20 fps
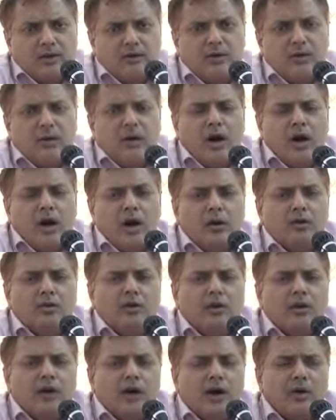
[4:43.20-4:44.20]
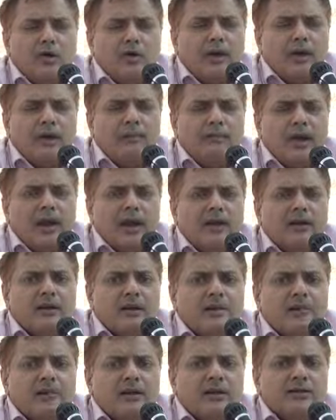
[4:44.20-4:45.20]
So how can
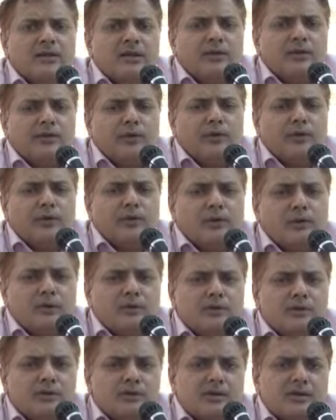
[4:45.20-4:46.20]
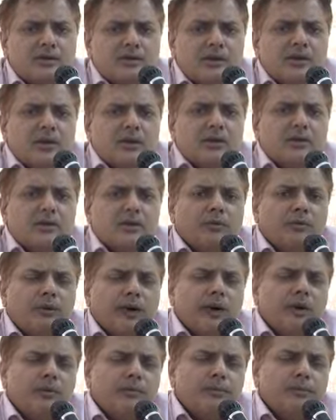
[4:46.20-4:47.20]
bank compensate for that losses? So
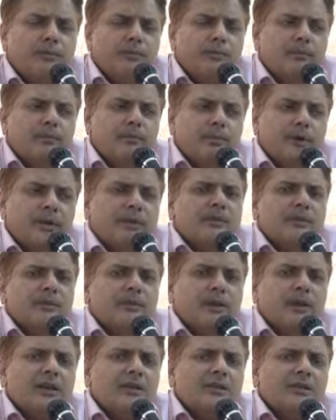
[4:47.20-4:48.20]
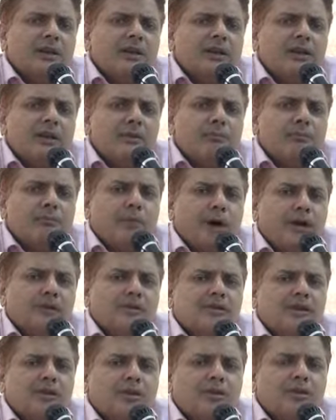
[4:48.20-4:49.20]
one principle is that they
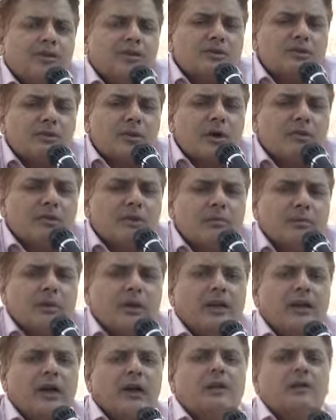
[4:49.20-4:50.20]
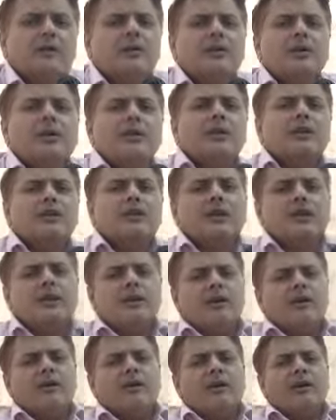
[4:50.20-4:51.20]
pass the loss to government. How?
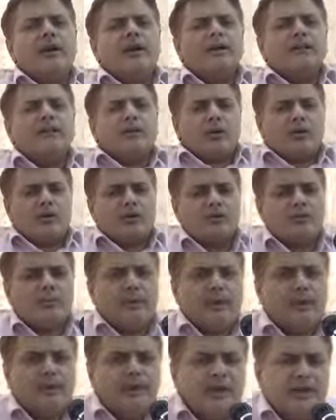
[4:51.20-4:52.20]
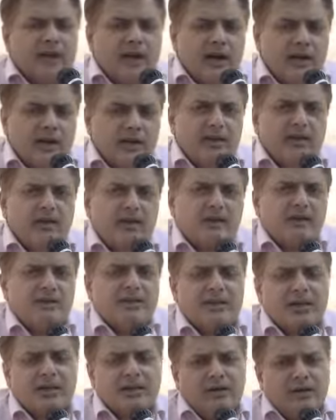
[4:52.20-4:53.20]
That government borrows money at higher
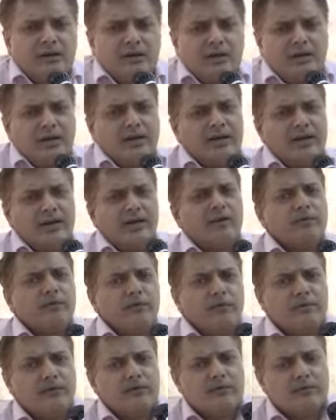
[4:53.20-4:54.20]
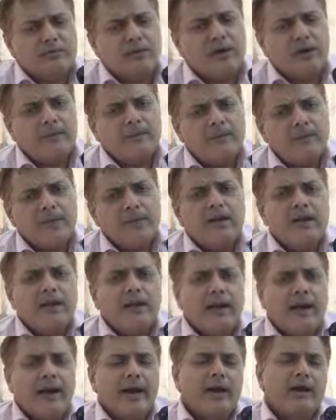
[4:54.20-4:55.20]
interest than it can get from elsewhere,
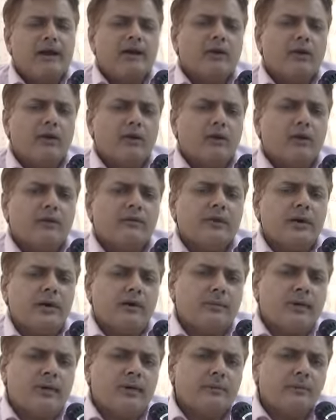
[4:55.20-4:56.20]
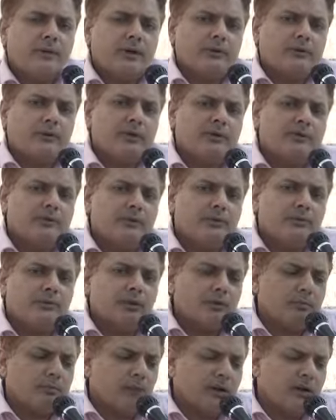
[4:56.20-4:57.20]
and lot of government departments will
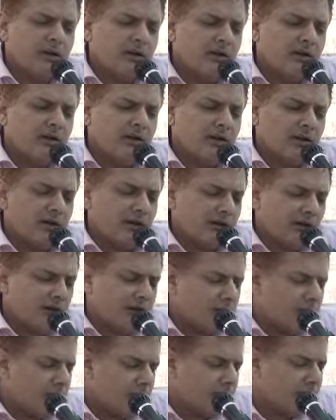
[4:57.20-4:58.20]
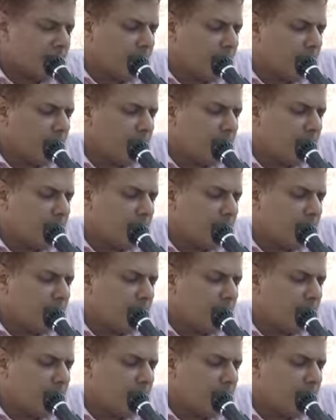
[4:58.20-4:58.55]
put money in current account.